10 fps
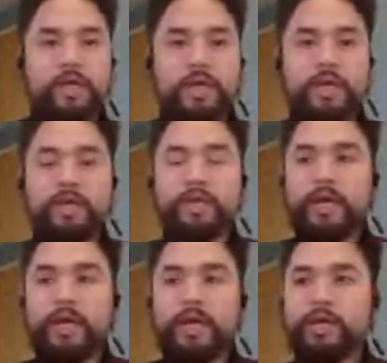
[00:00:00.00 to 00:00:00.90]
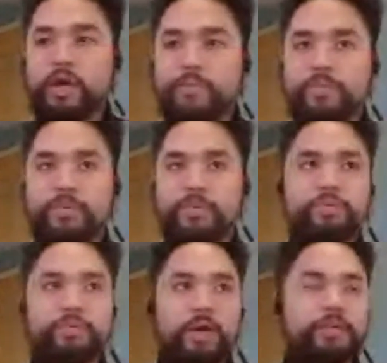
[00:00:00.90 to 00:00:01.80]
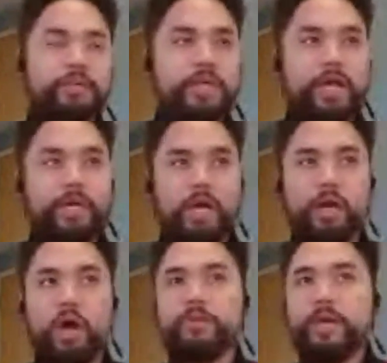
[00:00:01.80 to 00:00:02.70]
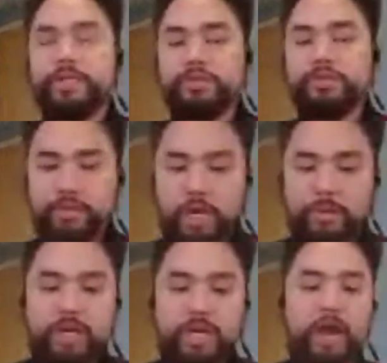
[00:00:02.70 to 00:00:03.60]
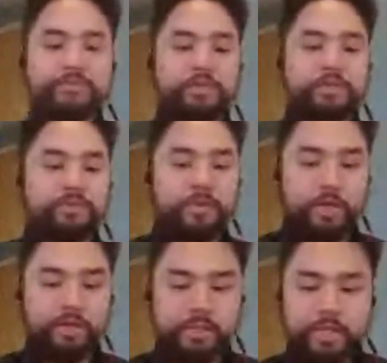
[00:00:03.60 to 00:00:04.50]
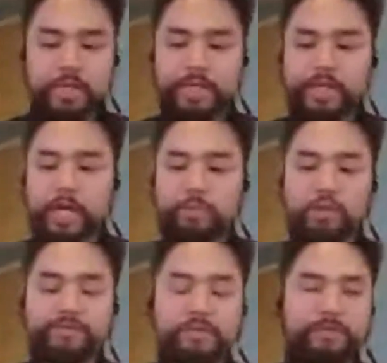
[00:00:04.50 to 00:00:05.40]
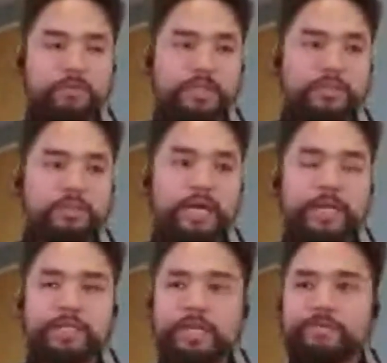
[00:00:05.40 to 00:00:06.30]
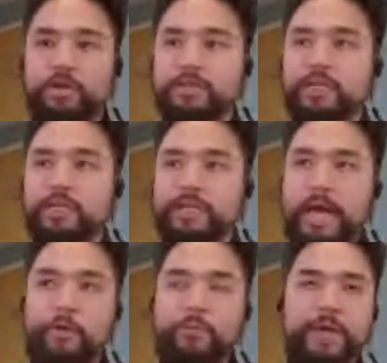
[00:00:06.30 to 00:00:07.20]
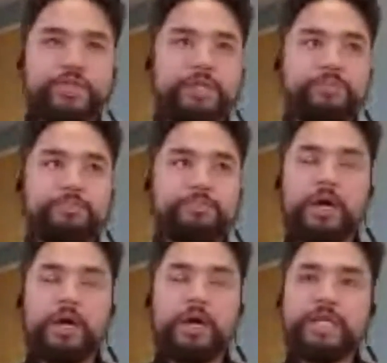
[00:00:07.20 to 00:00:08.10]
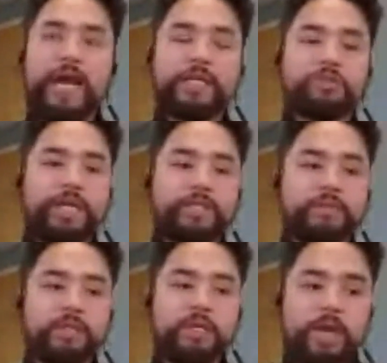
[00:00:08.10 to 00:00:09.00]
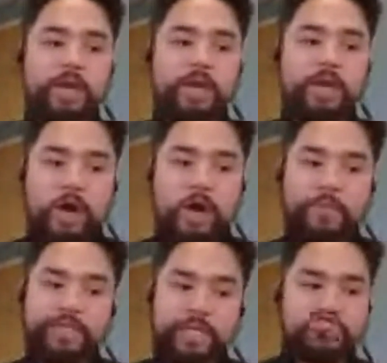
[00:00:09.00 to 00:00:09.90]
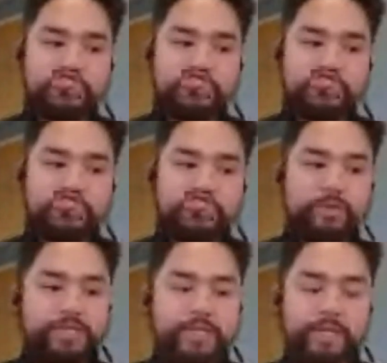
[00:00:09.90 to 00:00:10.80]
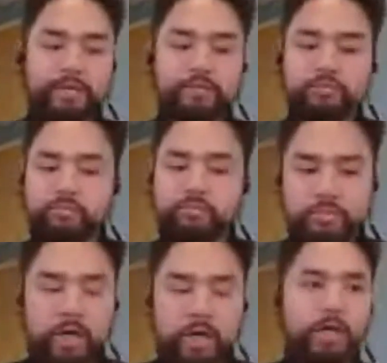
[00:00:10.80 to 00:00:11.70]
And I ended up deciding on occupational therapy after volunteering in a couple of different settings. I volunteered in outpatient pediatrics in a sensory processing,